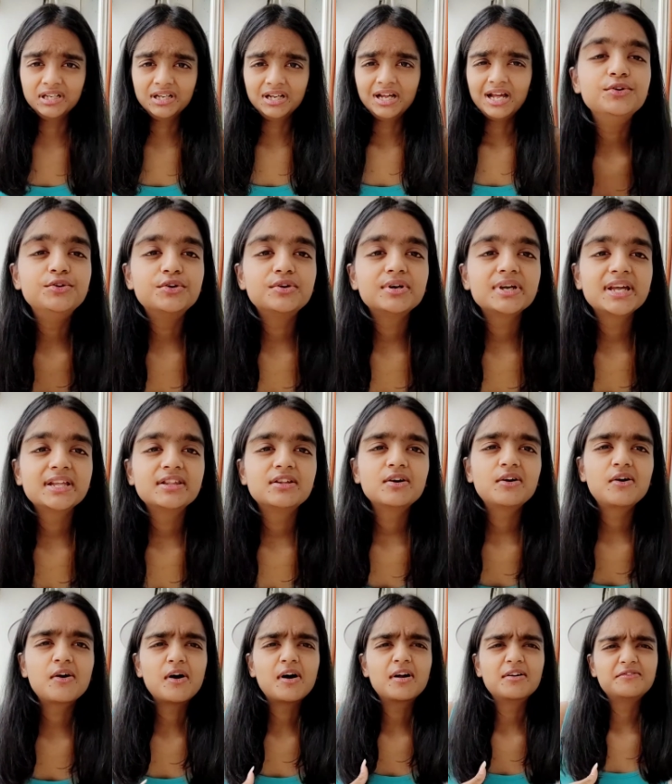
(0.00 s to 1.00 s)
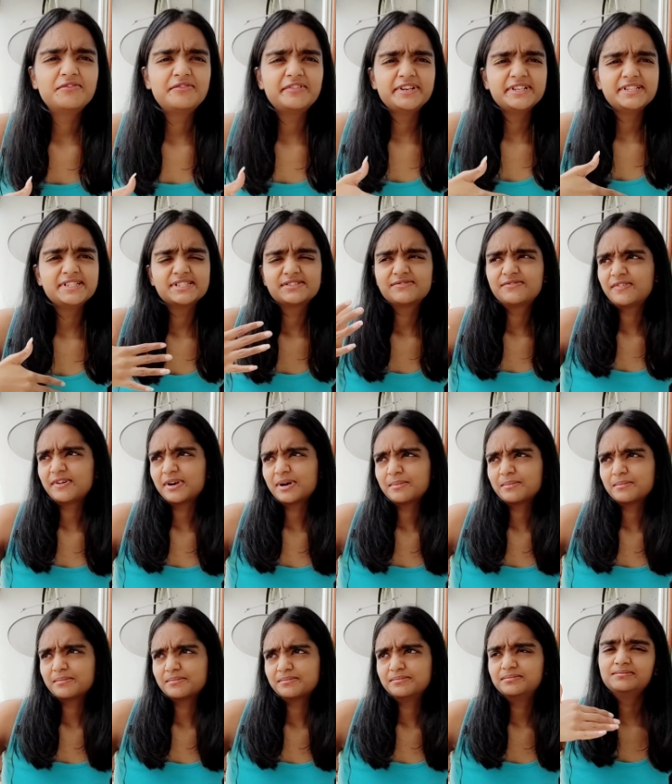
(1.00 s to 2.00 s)
You don't get the confidence
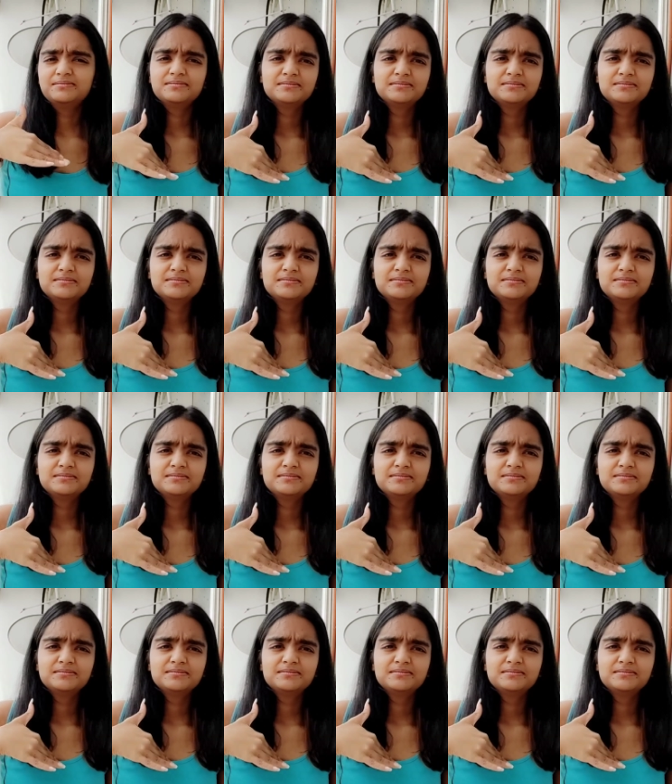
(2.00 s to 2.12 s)
from